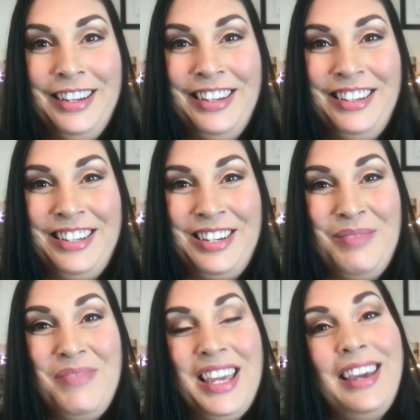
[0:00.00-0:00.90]
to
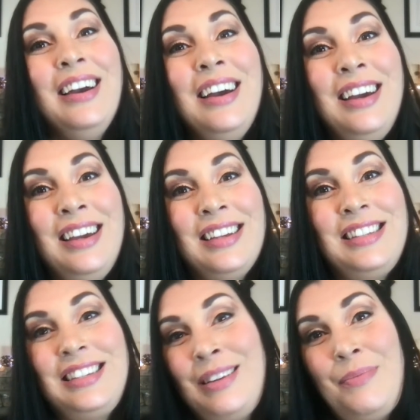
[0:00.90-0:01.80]
me,
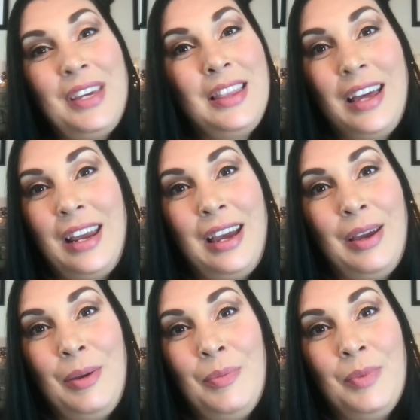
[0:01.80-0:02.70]
because it's something that
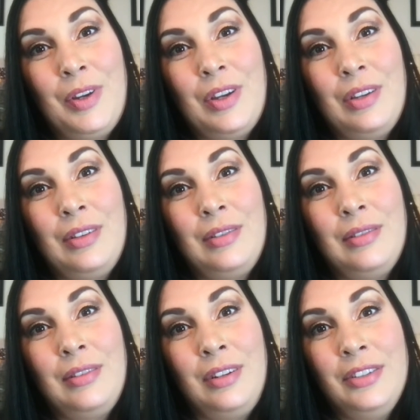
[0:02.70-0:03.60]
I'm
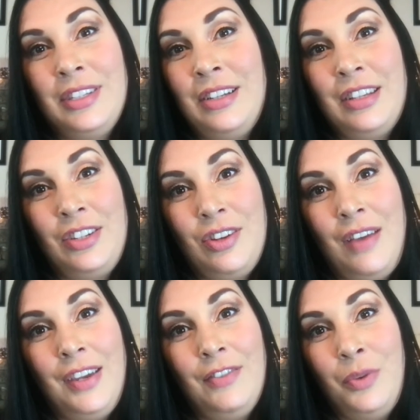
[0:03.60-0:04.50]
constantly
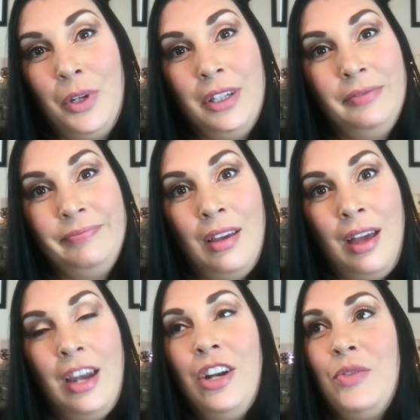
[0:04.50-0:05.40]
striving for.
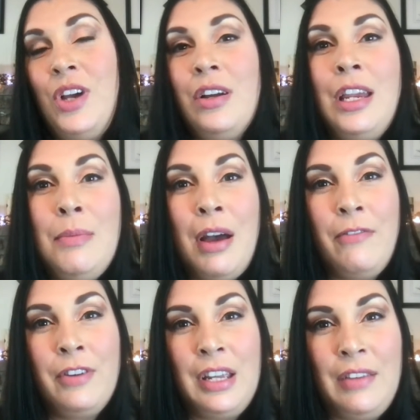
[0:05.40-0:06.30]
I don't know, talking
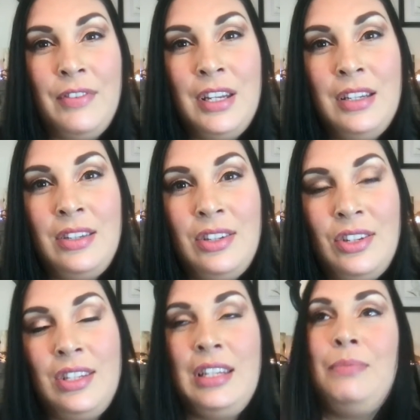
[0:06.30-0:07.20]
about forgiveness, it
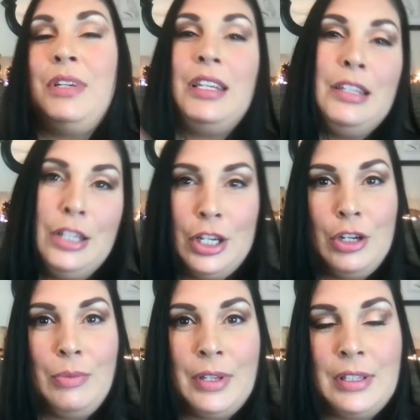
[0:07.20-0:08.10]
just seemed
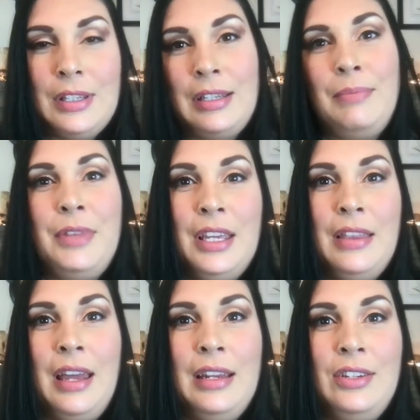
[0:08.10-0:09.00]
easier because it's something
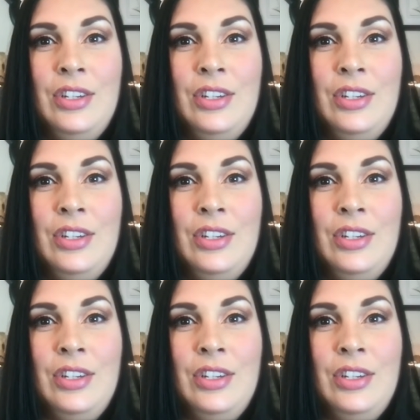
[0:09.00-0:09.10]
that is